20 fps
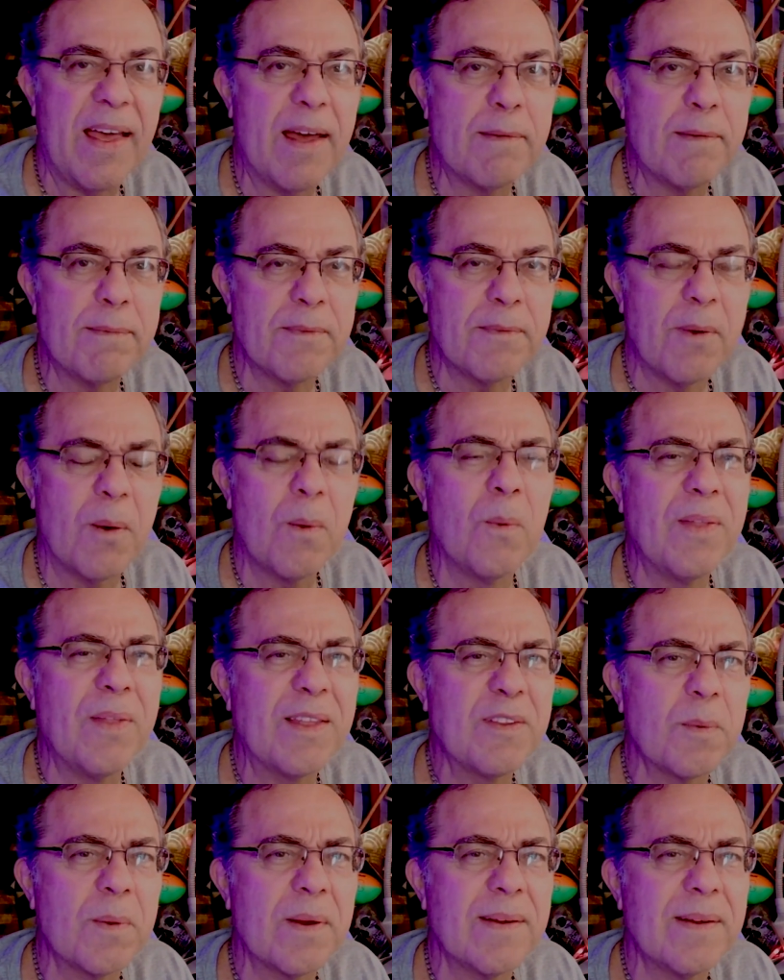F. Oh,
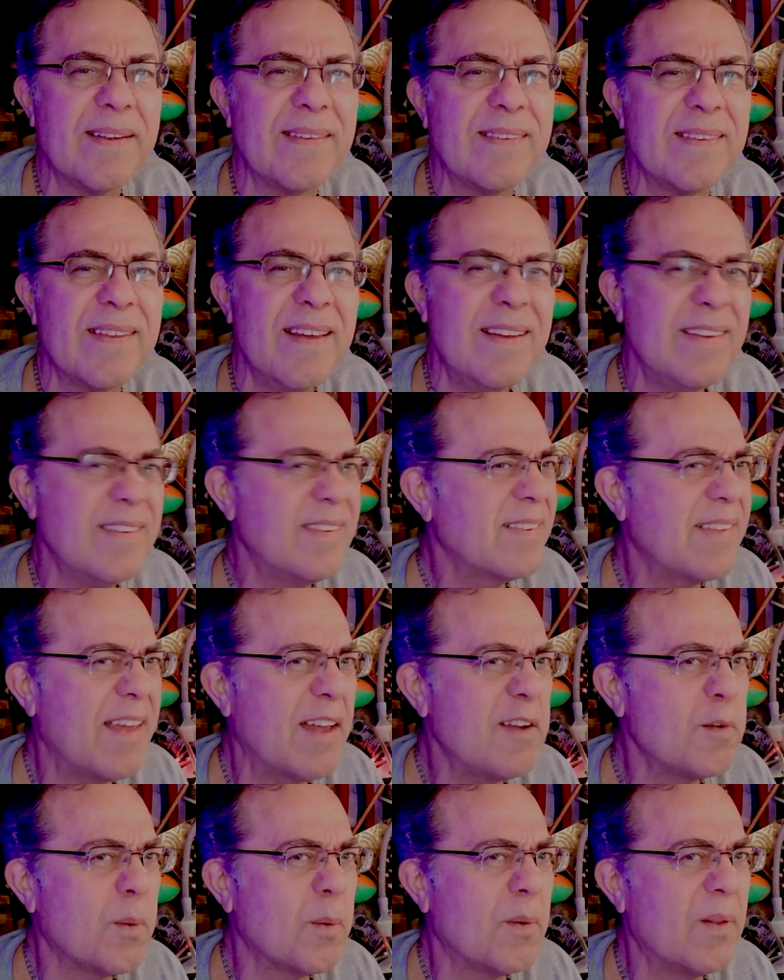that's what it is.
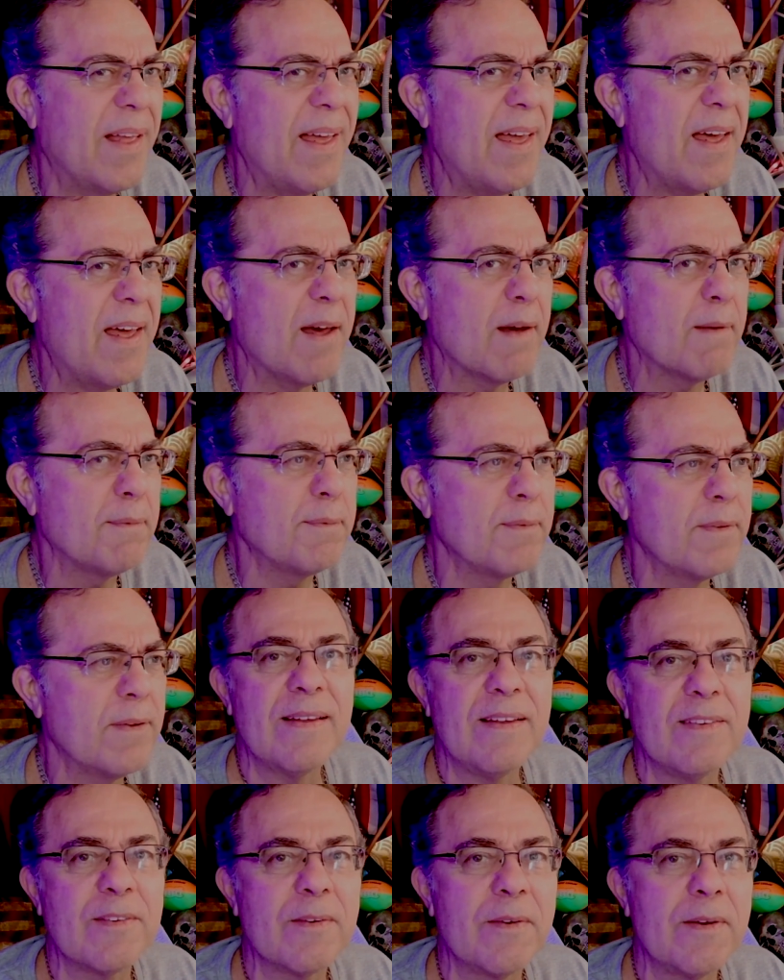Schedule F.
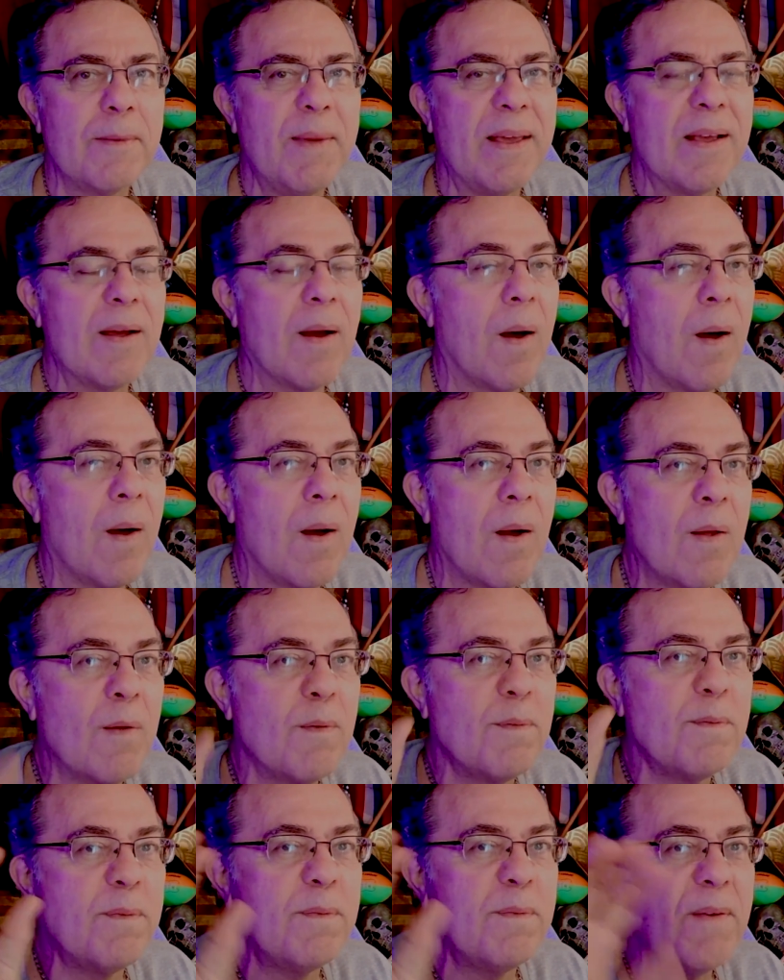He's going to make all
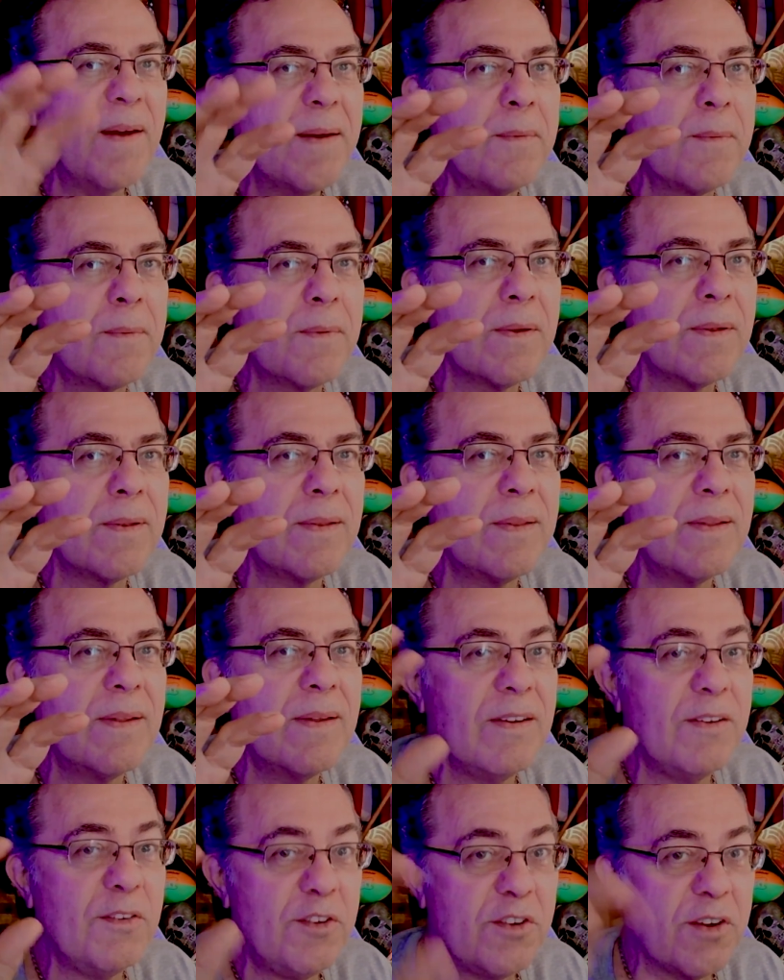federal
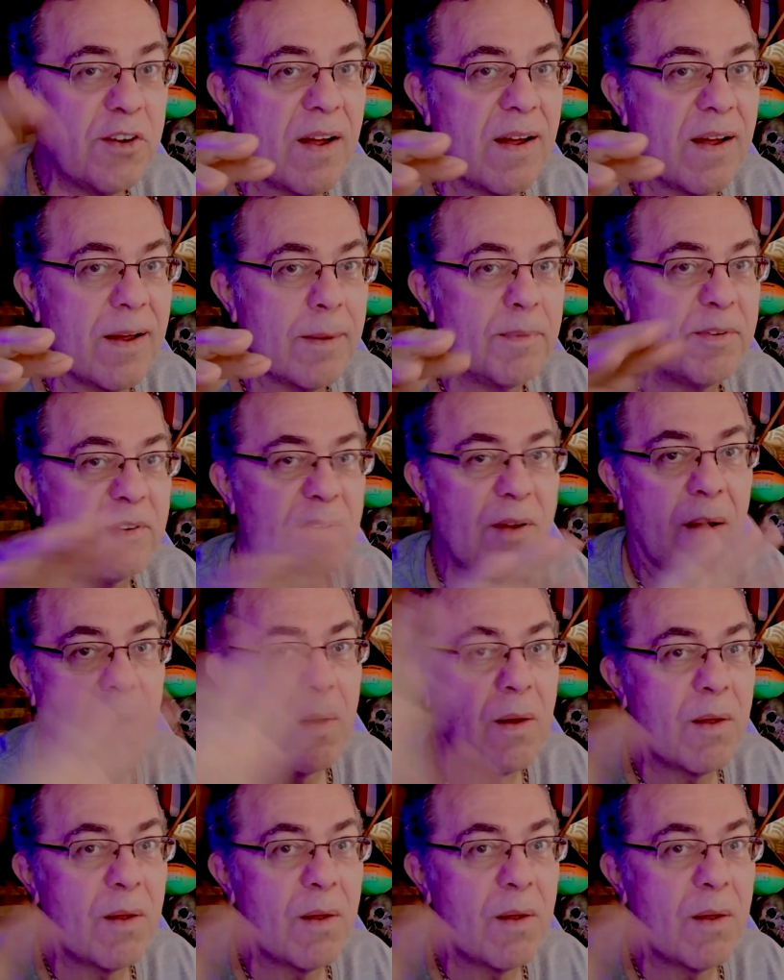jobs